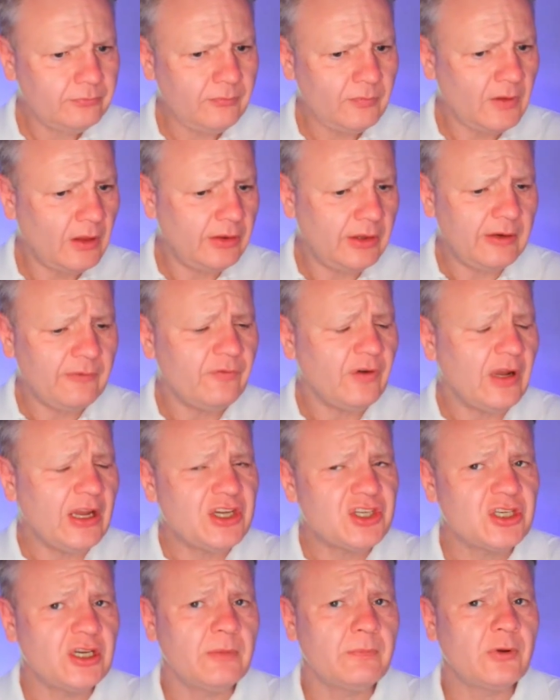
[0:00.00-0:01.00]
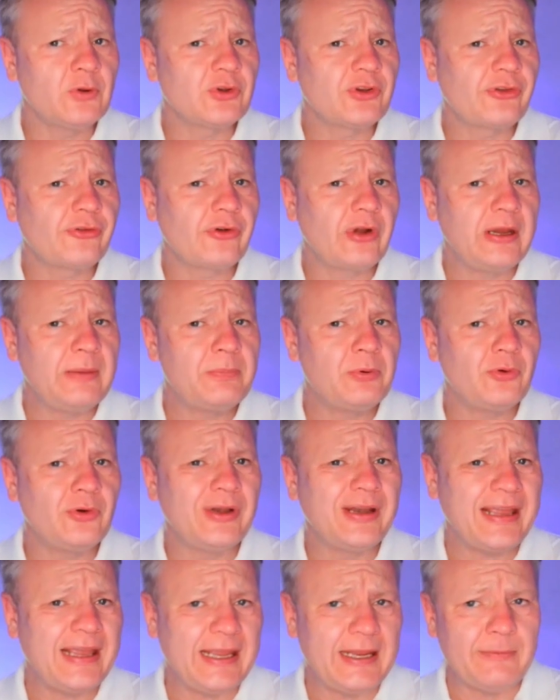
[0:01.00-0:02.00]
the inflation number was
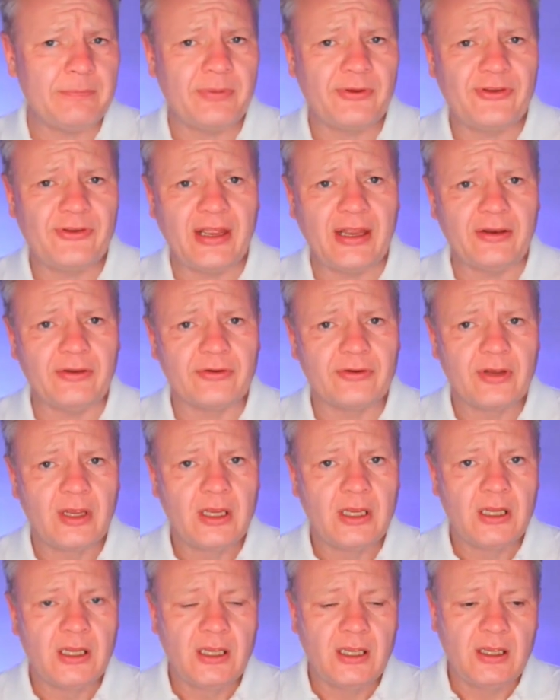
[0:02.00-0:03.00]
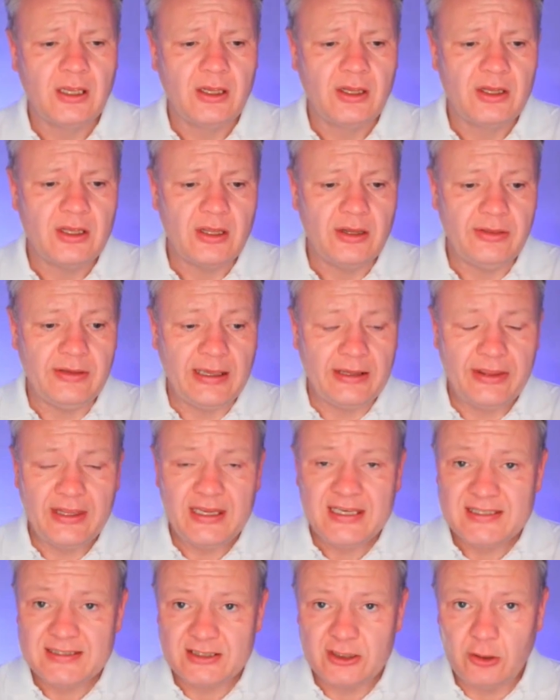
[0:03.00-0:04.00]
3.8%. Now
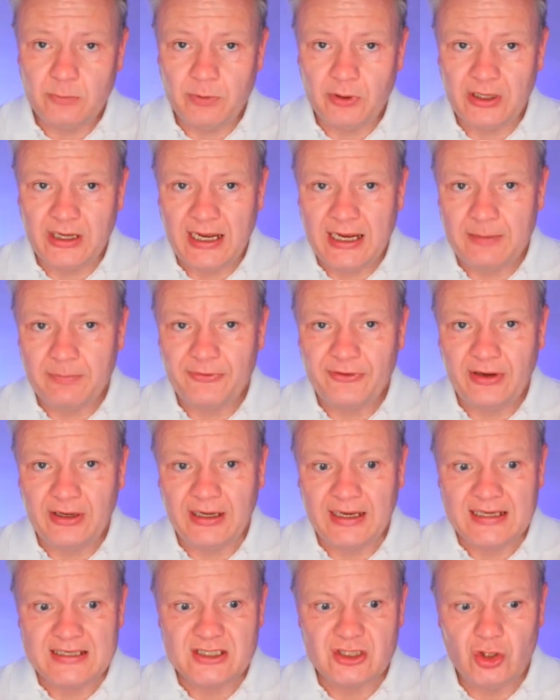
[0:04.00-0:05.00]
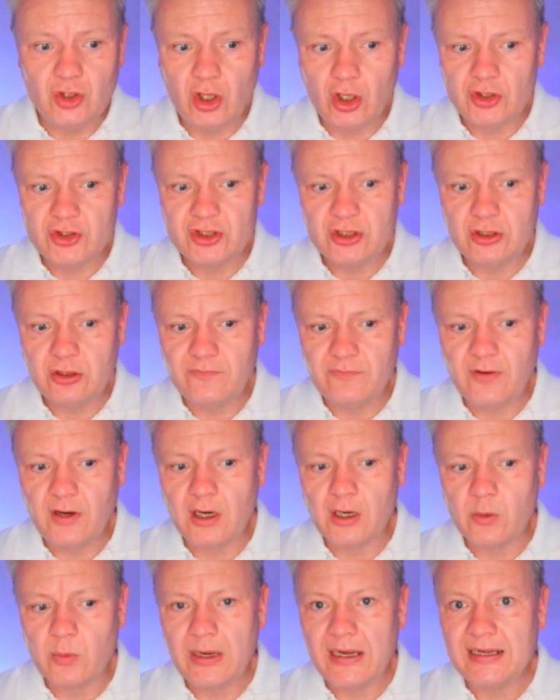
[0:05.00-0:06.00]
this 2.8% is not too
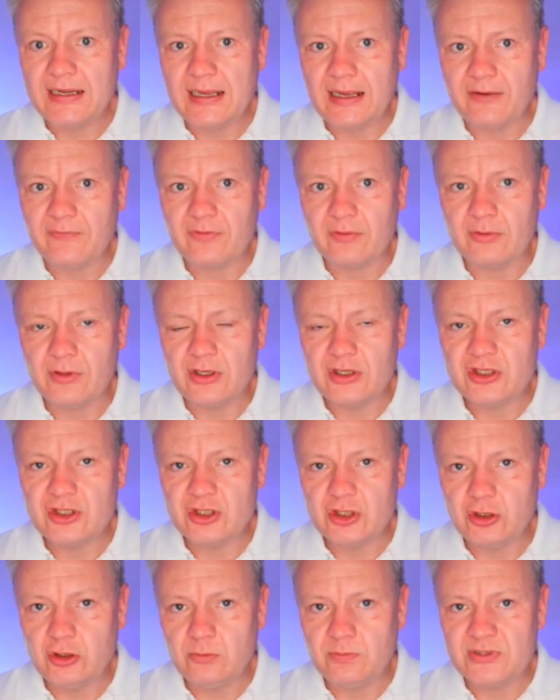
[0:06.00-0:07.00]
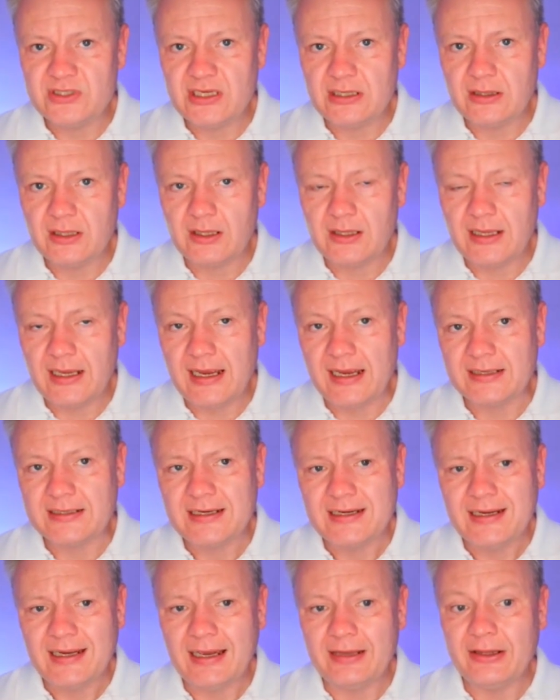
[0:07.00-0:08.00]
far away now from the 2% that they had.
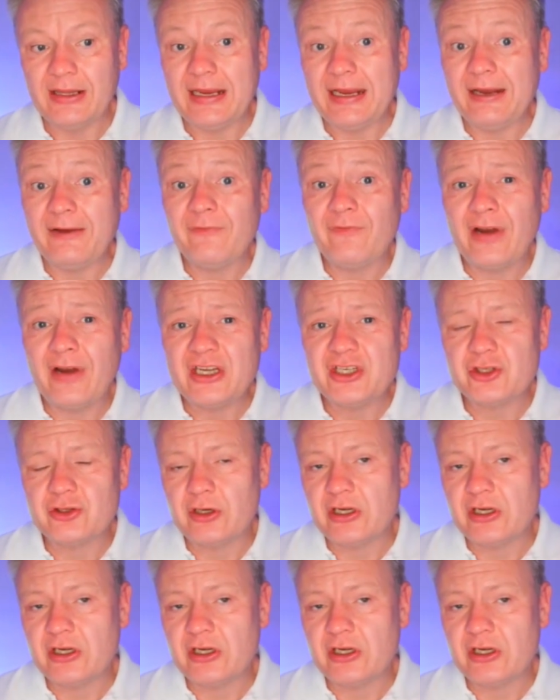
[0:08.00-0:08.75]
And the inflationary